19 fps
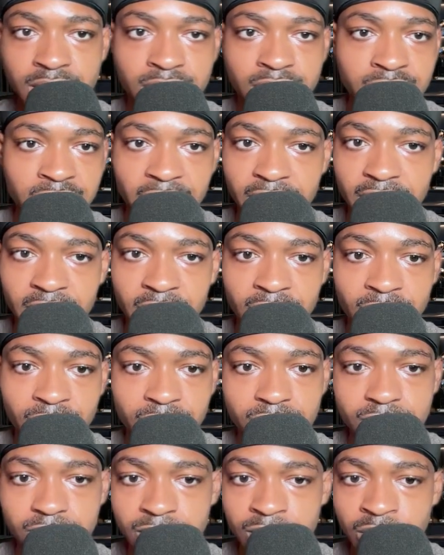Check it
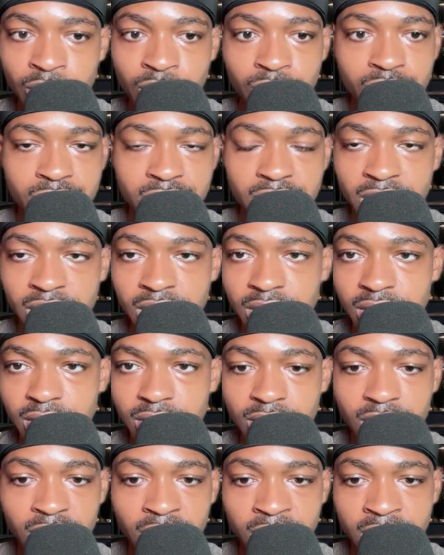out. Use it.
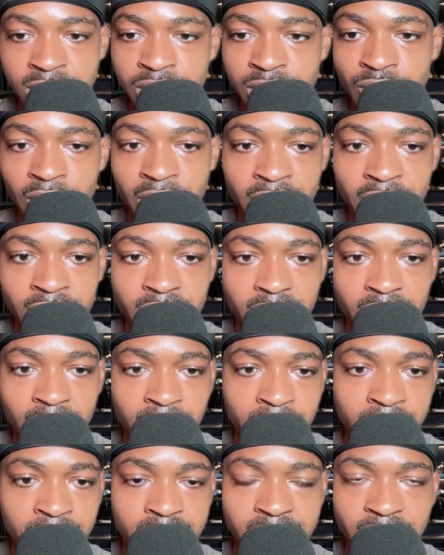It's great.
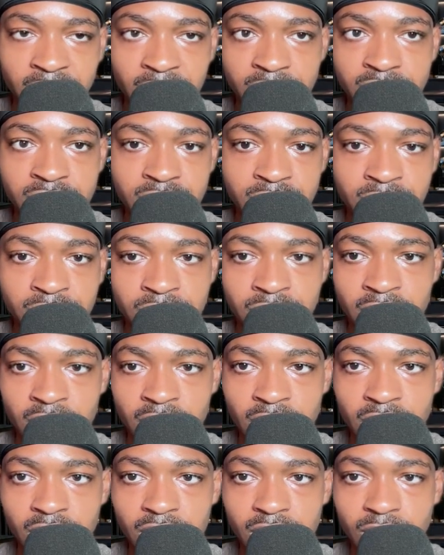Shout out to
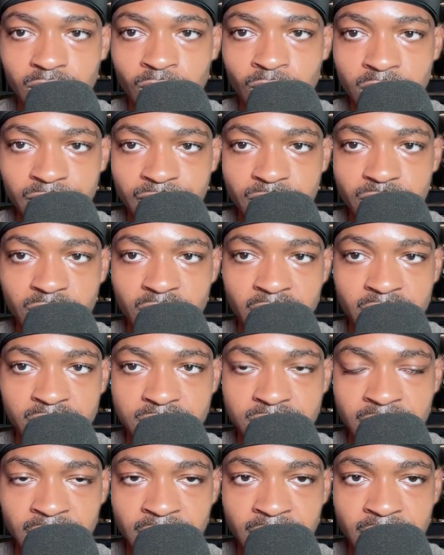one of you guys
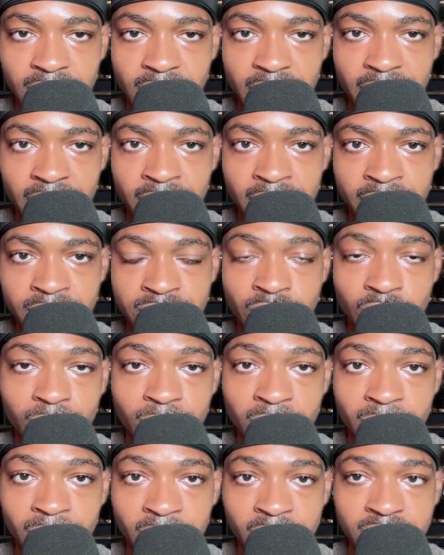that told
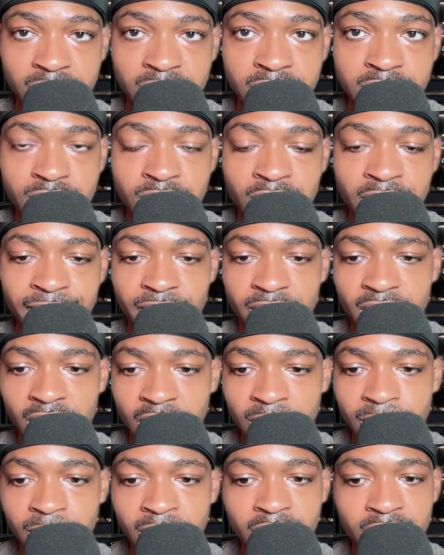me about this. You left a
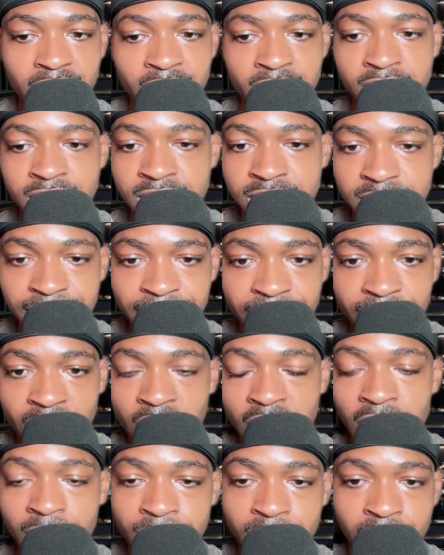comment and it's
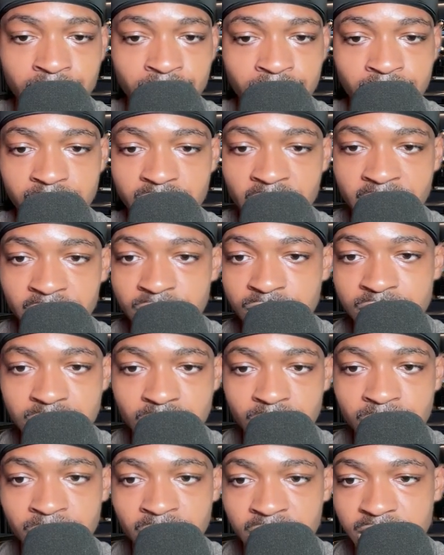phenomenal. Thank you
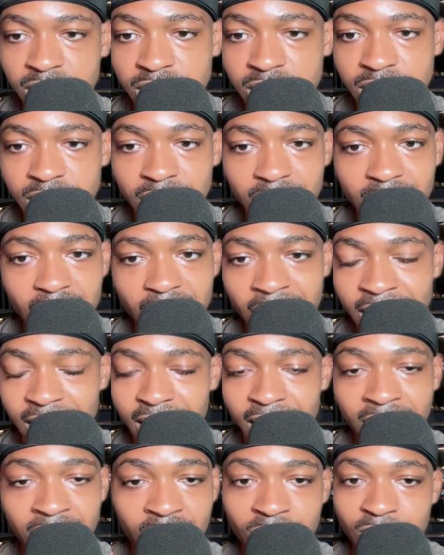so much.
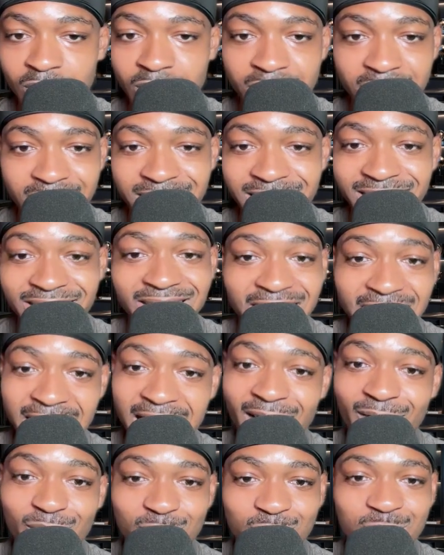I literally
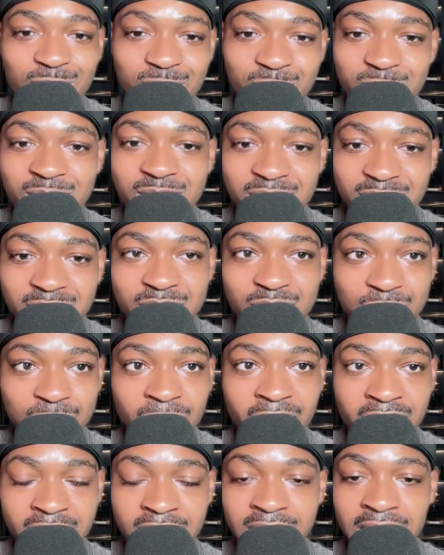I will literally send you
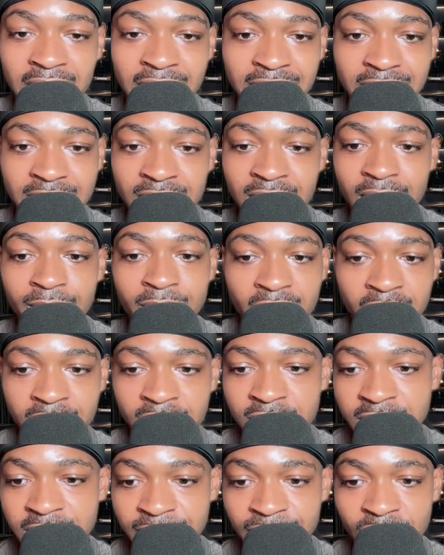money. Like, comment
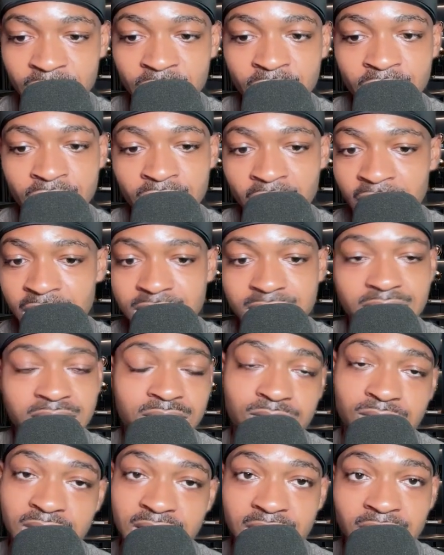under this video, I'll send
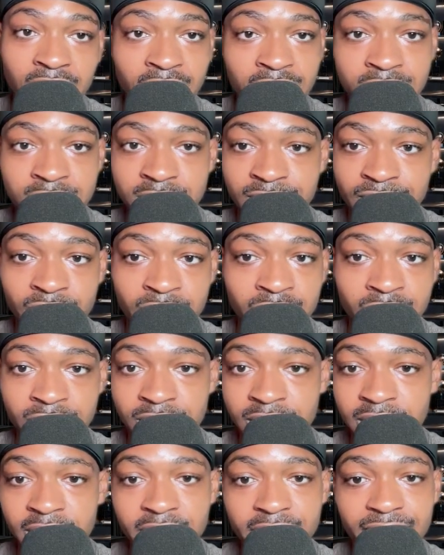you $10 for
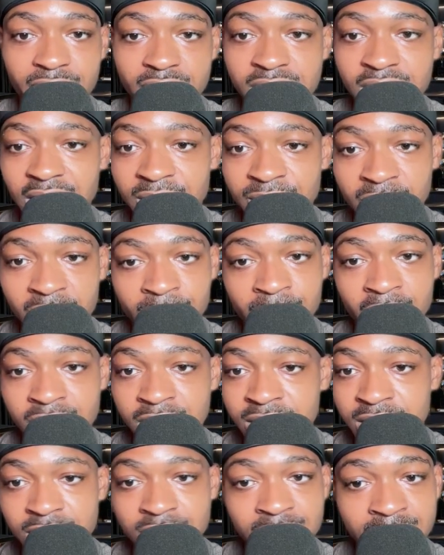telling me about
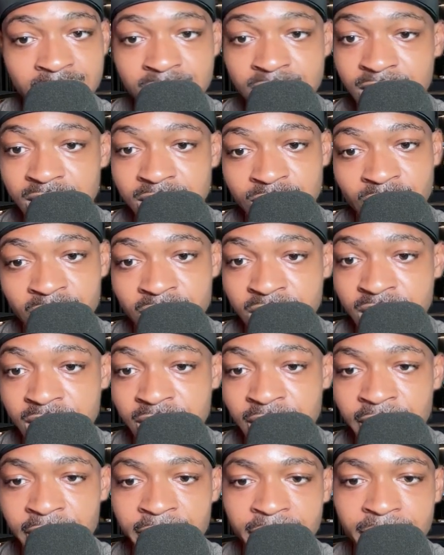this, because this is crazy.
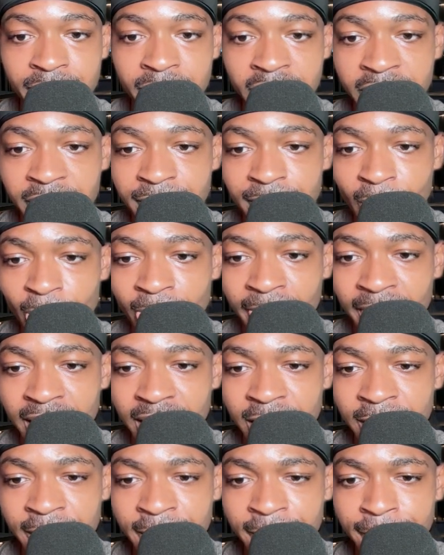But
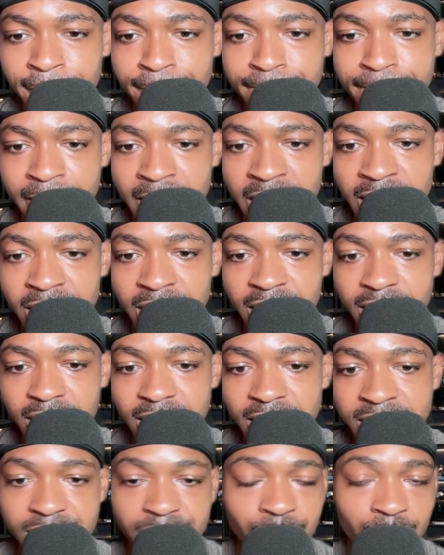
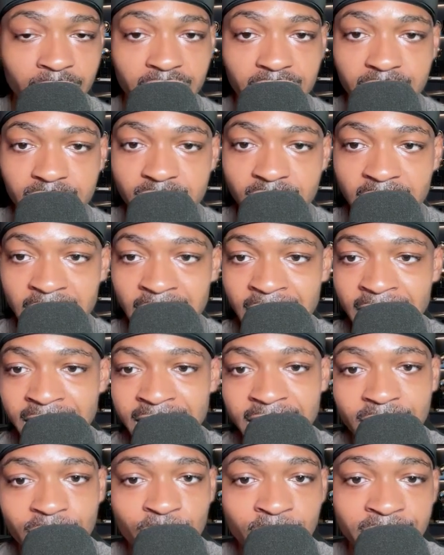it's great. I
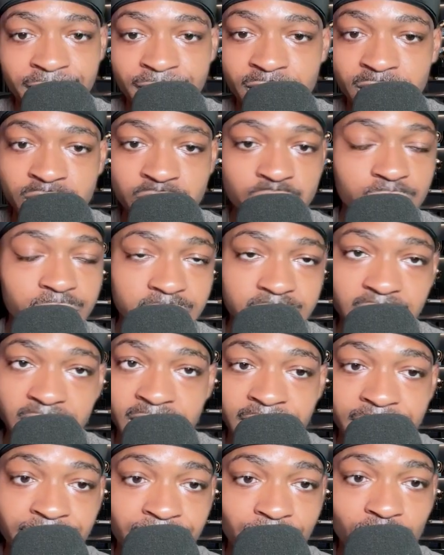can't wait for
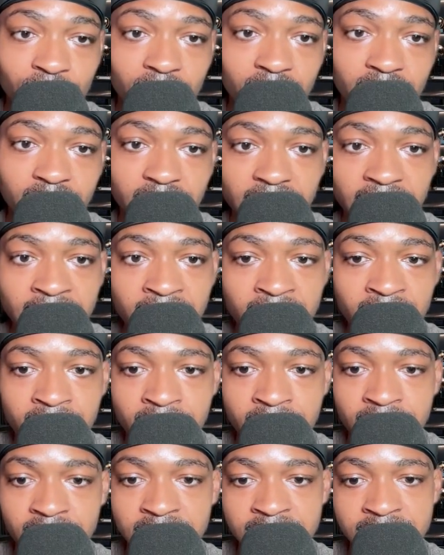Supertonic 4,
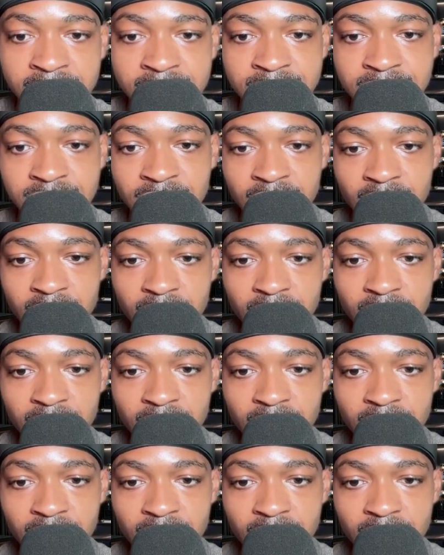and it's